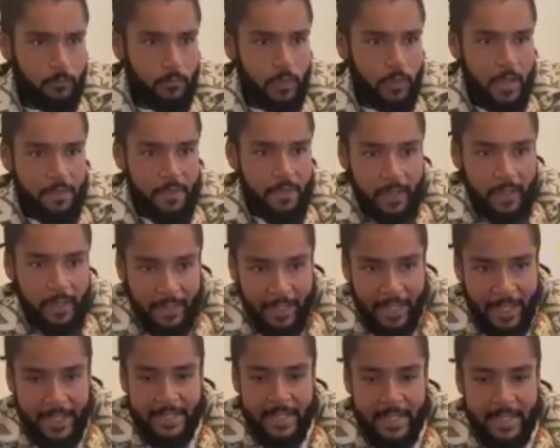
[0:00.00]
But then I
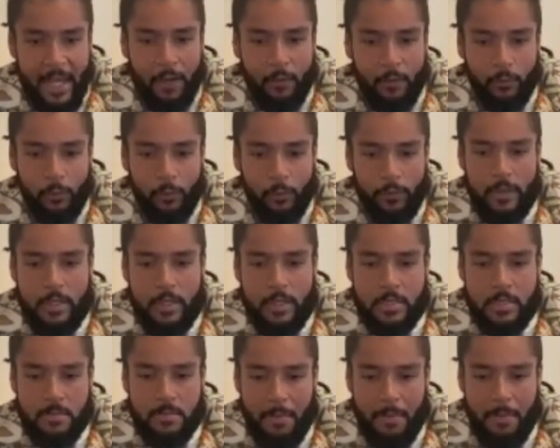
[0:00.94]
laid down on
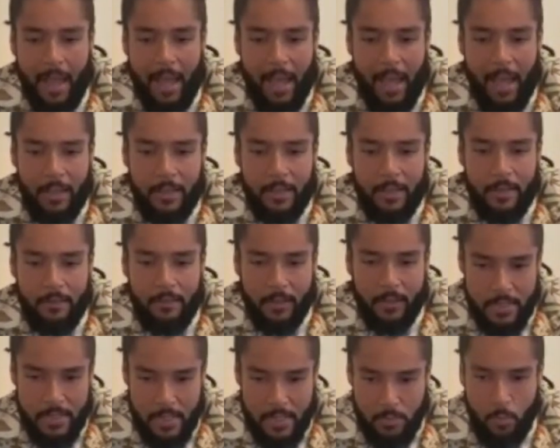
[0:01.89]
this mat,
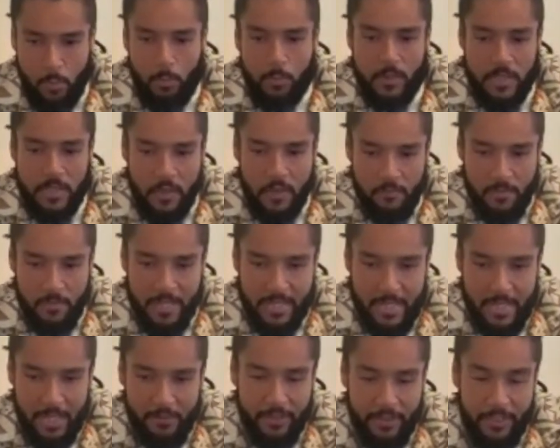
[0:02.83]
because this woman was giving me a
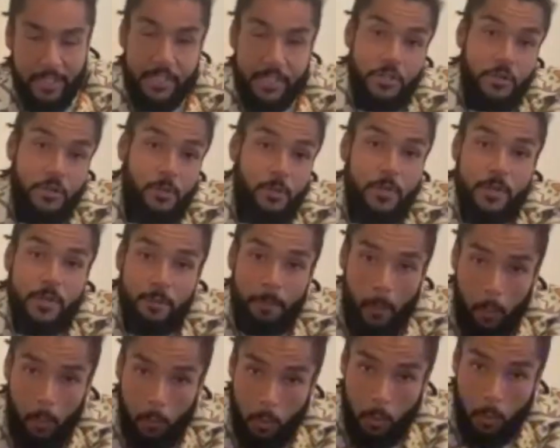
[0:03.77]
sound healing. She put the
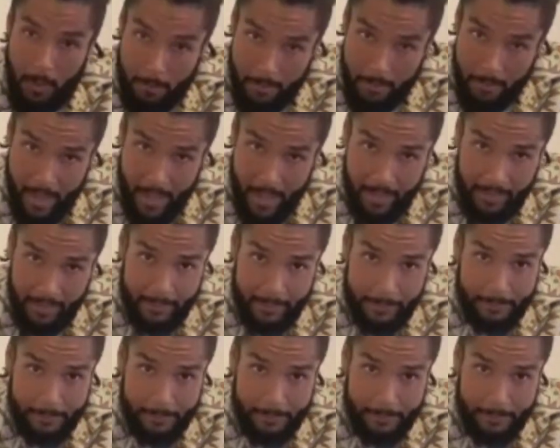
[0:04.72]
bowl on my back.